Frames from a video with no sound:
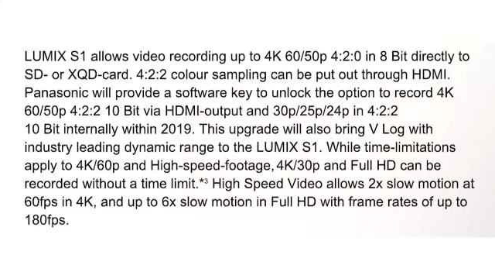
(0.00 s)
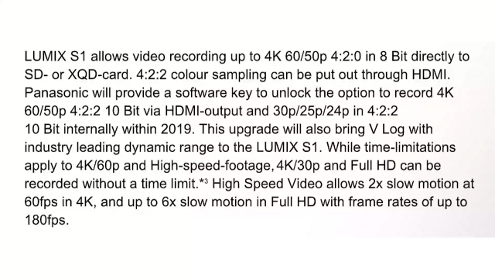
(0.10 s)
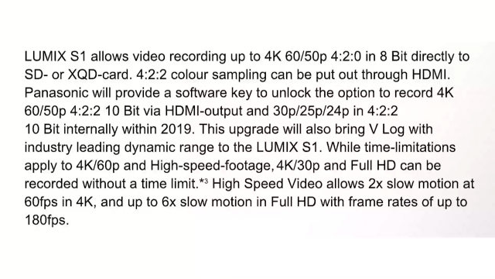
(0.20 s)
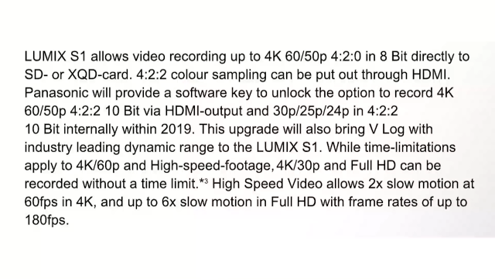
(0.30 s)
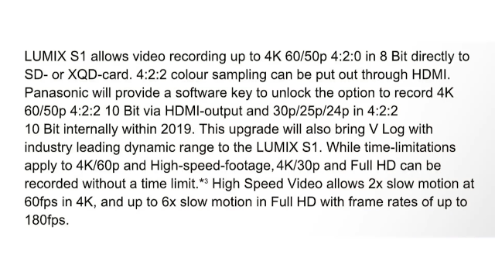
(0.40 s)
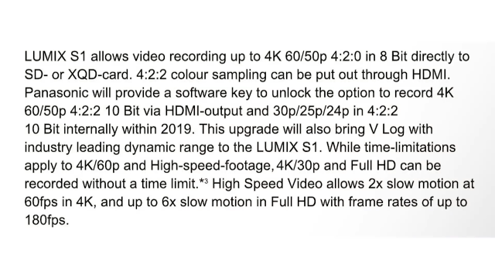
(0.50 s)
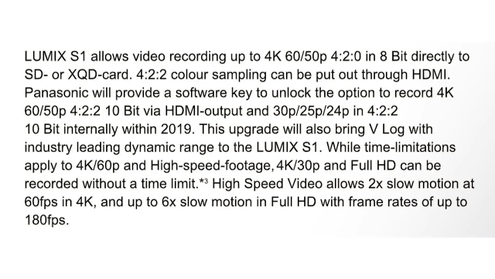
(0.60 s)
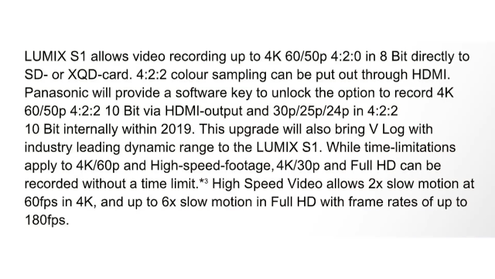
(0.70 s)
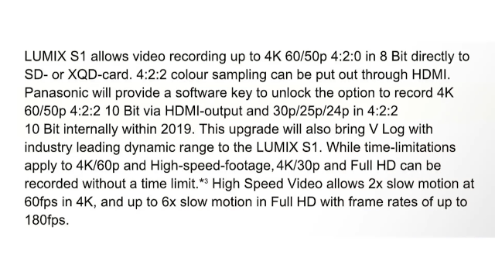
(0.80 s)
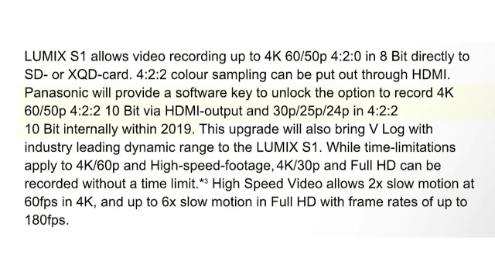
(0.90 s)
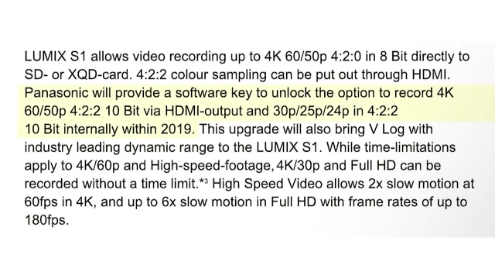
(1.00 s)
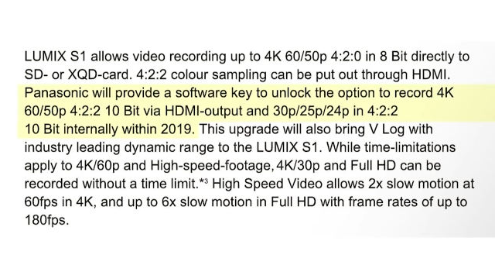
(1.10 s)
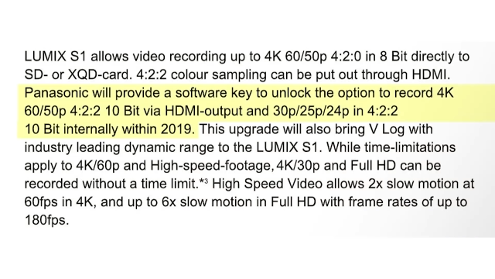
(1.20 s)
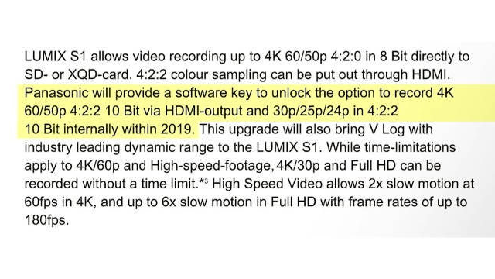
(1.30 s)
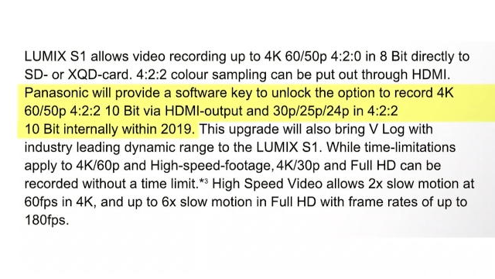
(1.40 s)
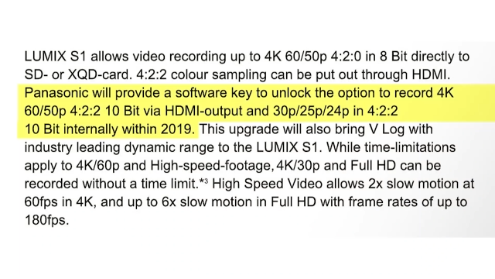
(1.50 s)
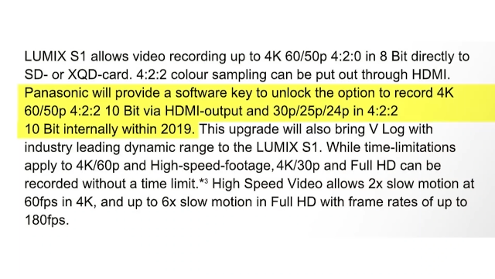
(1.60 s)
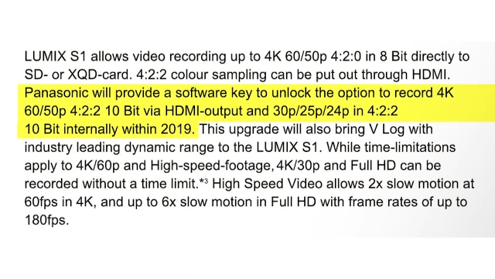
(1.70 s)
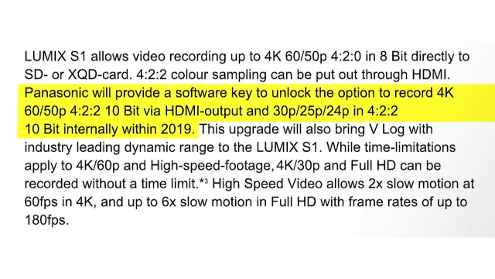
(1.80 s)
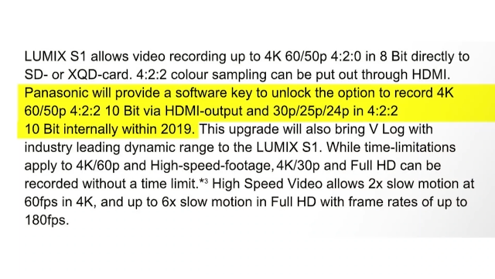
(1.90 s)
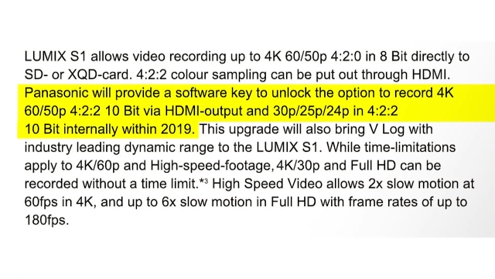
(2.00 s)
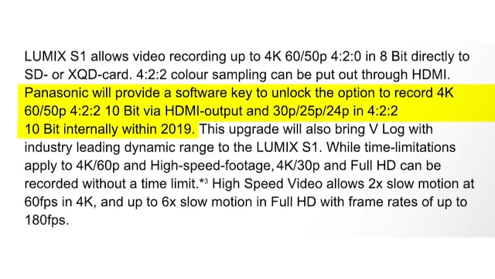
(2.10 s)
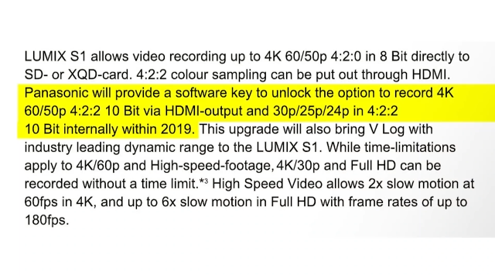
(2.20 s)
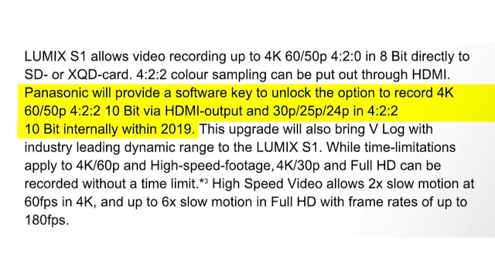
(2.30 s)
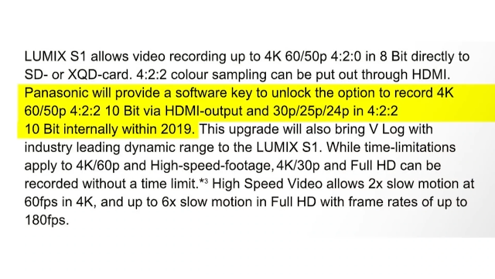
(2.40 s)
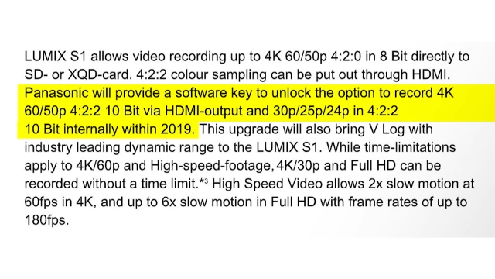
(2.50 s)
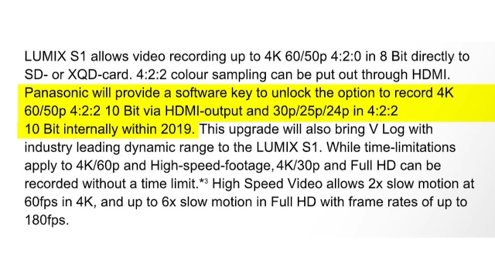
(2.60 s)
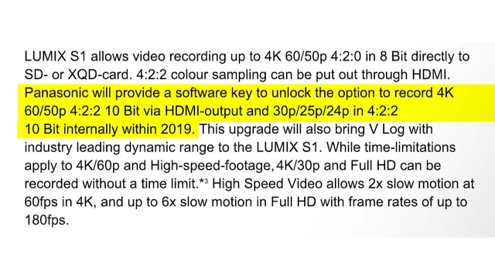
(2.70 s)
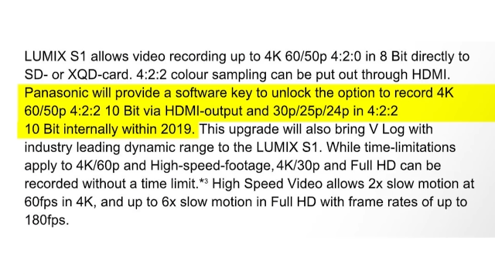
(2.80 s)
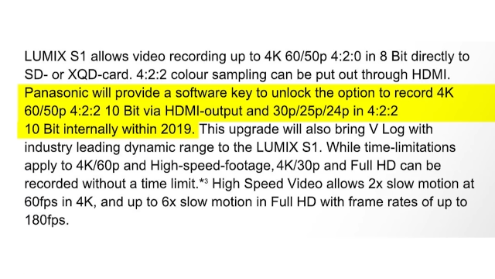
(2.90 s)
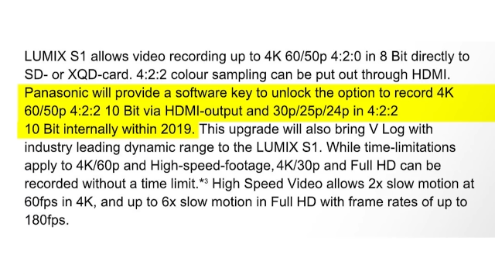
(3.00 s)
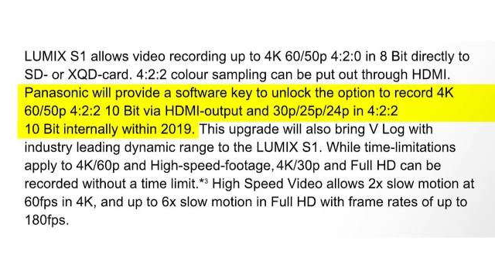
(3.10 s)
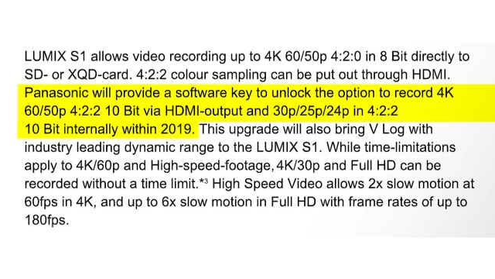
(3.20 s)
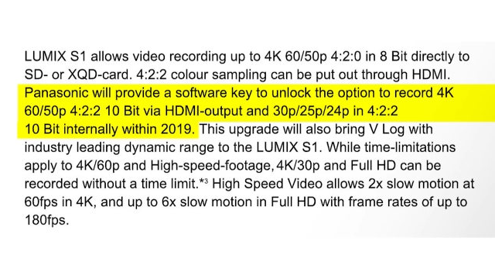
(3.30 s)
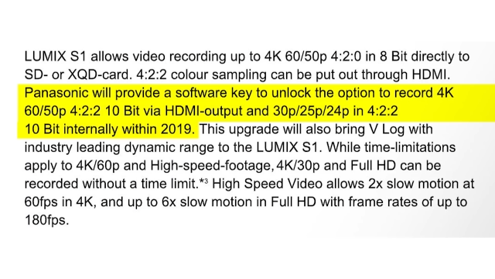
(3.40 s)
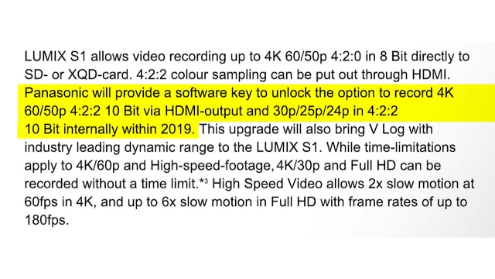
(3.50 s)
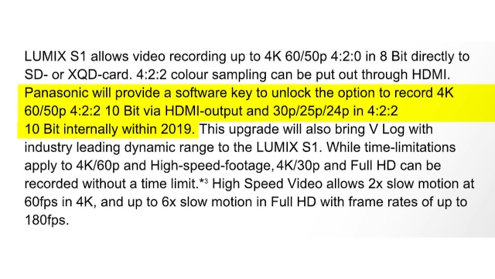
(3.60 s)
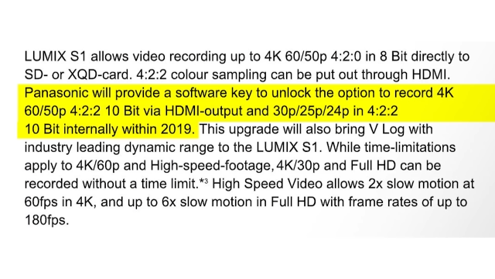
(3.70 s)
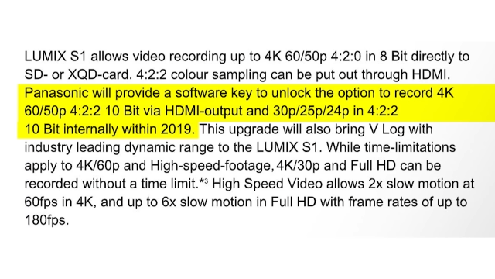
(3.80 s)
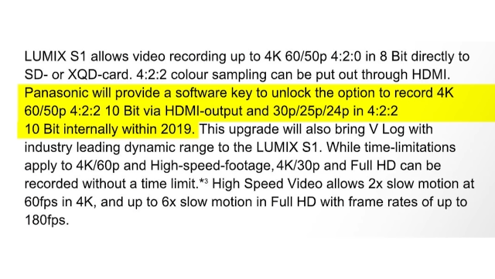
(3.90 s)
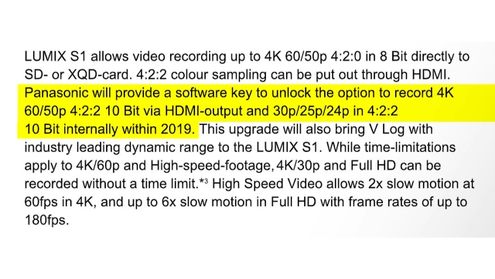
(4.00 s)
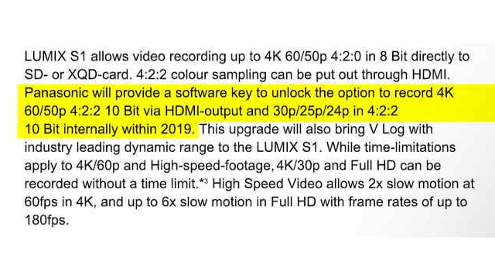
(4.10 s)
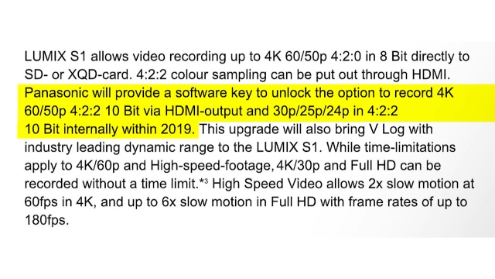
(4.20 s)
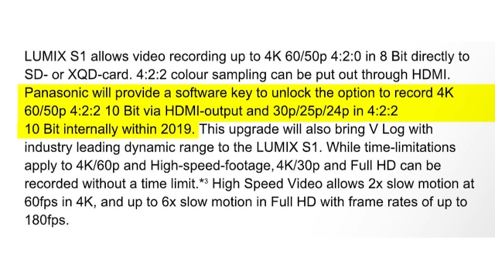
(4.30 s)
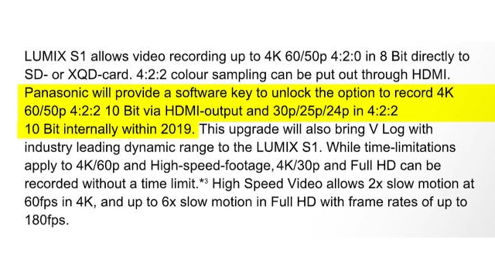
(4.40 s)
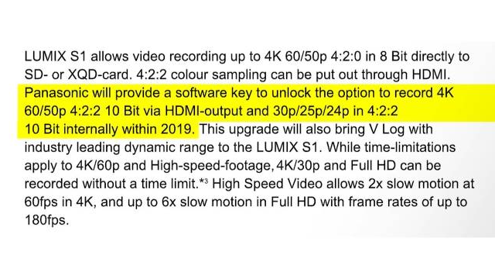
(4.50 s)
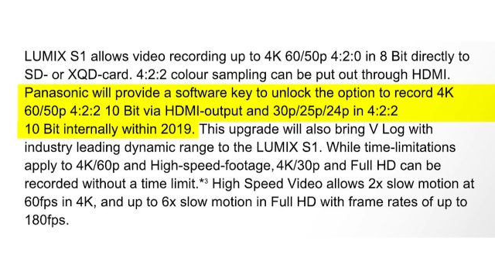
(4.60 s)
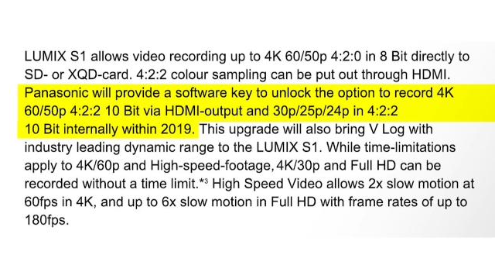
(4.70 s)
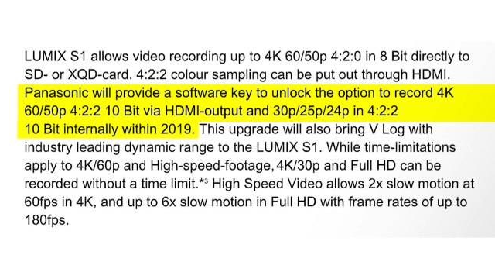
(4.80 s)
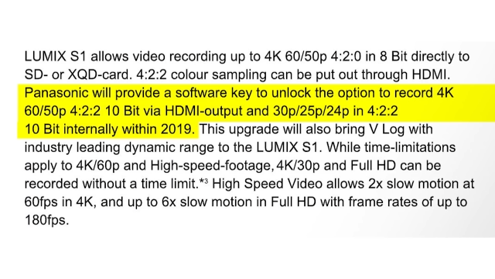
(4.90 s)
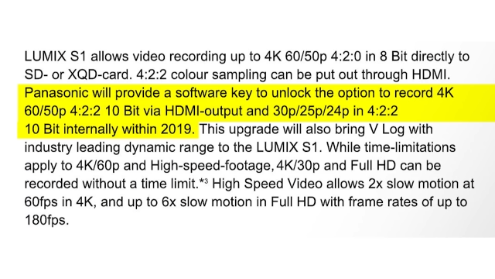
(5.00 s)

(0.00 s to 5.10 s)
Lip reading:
No face is visible, so there are no lips to read.